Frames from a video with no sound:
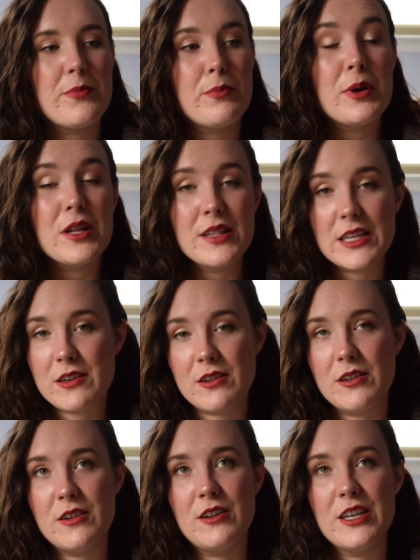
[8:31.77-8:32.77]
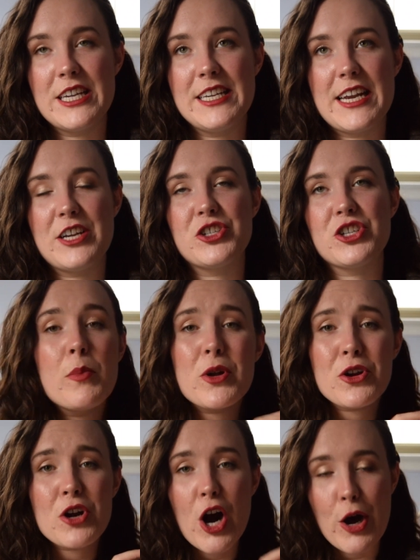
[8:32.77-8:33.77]
political in nature, but
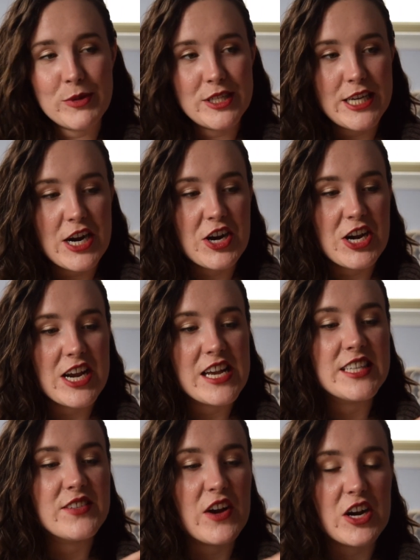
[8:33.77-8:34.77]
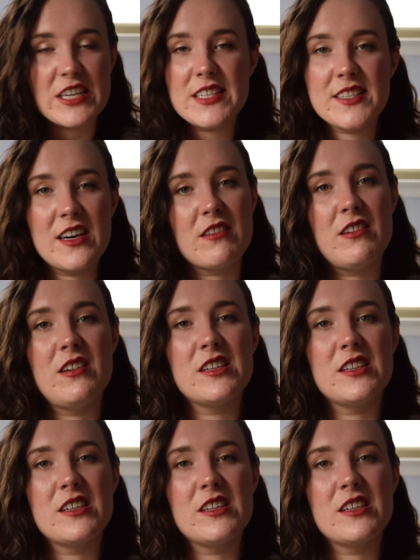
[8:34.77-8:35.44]
her commentary is very subtle.